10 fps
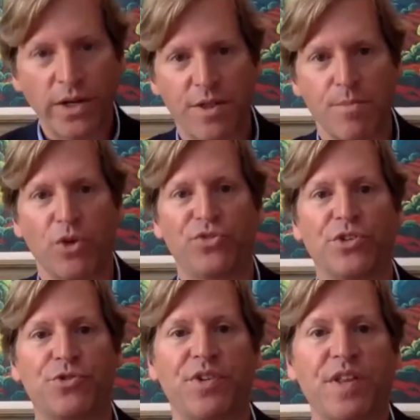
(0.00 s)
of the most
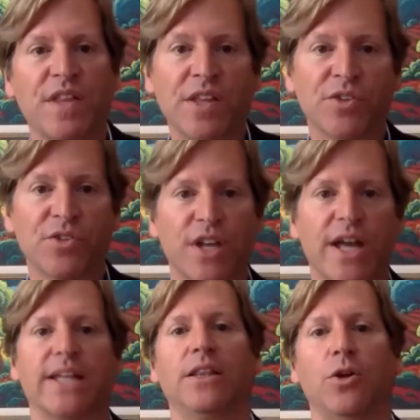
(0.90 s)
interesting things that
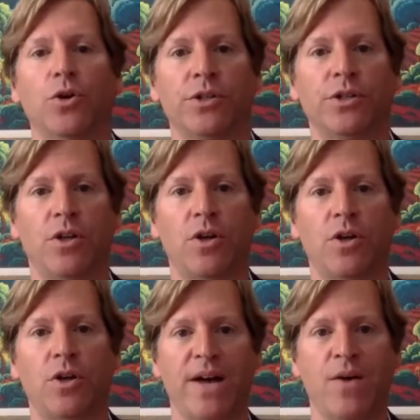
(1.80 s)
I learned
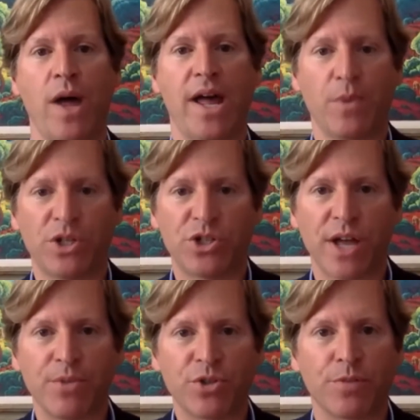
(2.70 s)
along my way, which
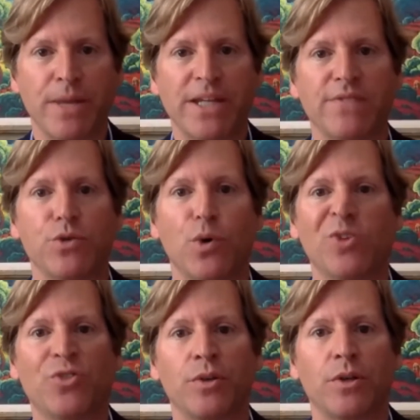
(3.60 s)
I'm sure many of you
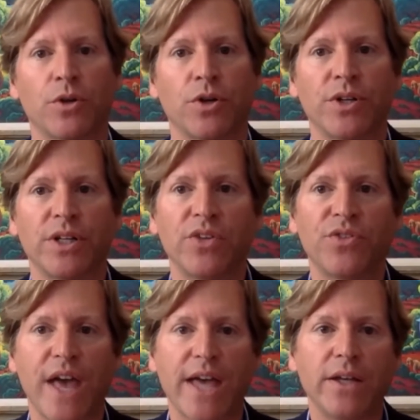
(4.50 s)
also learned, is
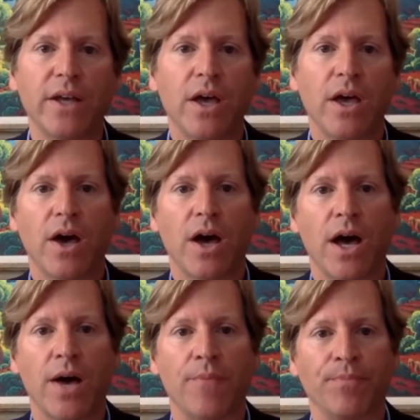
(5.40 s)
that
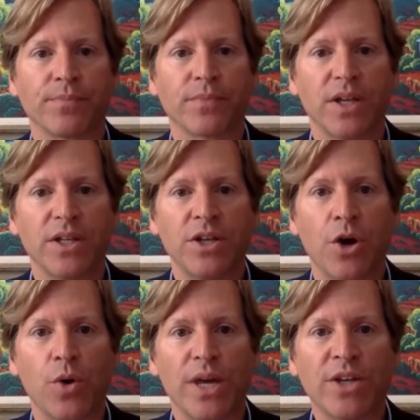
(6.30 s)
you
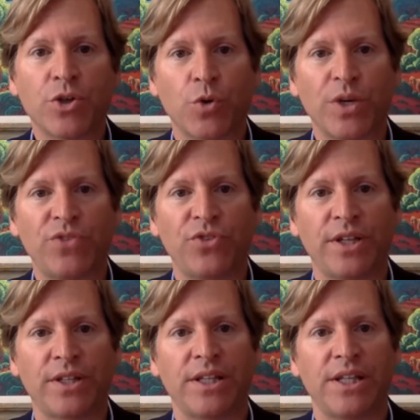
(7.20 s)
know,
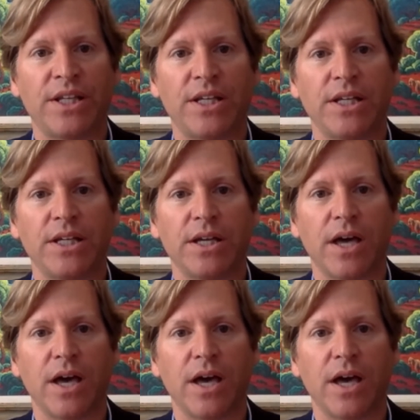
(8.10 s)
increasingly